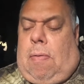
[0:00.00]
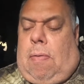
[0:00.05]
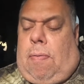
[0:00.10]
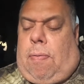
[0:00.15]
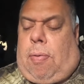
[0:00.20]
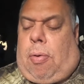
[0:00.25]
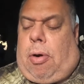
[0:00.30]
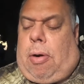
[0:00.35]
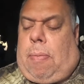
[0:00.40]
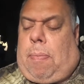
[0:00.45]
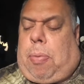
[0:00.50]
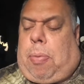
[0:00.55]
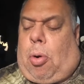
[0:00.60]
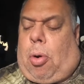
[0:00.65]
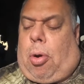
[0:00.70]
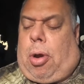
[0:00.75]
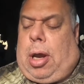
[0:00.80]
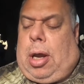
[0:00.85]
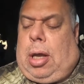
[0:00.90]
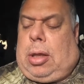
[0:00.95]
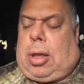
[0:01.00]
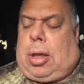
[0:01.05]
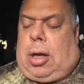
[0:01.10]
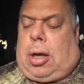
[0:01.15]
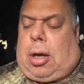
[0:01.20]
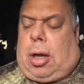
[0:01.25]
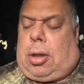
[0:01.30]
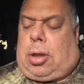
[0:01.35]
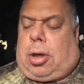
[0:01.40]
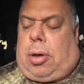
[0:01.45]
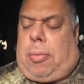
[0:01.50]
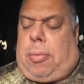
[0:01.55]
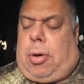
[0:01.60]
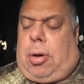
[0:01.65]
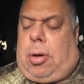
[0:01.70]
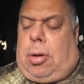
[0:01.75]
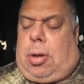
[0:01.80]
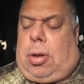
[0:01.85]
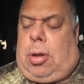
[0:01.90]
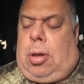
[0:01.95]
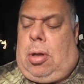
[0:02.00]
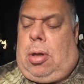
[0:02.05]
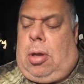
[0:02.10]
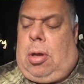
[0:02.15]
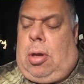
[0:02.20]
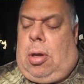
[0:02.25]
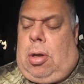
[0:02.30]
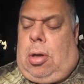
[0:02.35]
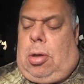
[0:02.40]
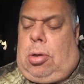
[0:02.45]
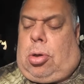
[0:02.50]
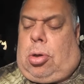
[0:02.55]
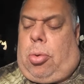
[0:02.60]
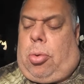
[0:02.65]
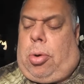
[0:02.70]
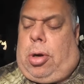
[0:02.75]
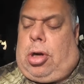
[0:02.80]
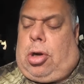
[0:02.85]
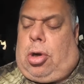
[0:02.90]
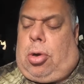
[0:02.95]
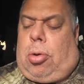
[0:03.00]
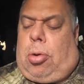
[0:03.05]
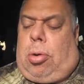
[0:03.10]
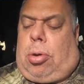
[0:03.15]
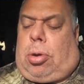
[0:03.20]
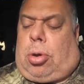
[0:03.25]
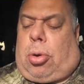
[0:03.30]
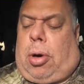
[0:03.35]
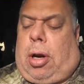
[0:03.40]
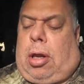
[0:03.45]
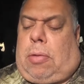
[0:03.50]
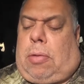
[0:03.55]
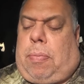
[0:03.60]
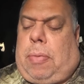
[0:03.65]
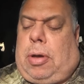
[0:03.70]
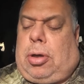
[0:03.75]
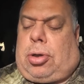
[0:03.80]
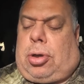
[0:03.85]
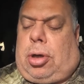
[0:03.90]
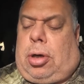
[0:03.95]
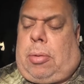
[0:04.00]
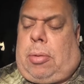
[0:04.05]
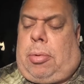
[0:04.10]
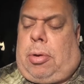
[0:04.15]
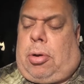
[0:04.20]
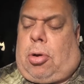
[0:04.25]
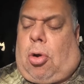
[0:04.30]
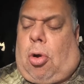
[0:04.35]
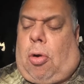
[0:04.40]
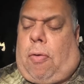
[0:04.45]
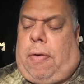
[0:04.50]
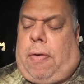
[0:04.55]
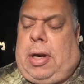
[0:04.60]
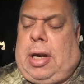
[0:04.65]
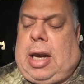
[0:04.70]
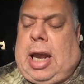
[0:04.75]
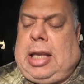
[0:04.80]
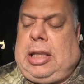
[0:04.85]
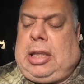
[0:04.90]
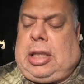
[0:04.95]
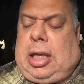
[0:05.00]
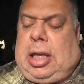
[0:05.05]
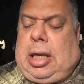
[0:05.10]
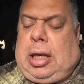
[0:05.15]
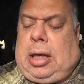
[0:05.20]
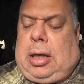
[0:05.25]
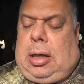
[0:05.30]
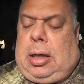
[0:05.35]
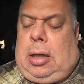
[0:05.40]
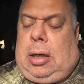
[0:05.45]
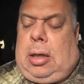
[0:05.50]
for employees and customers to reduce transmission of the COVID-19.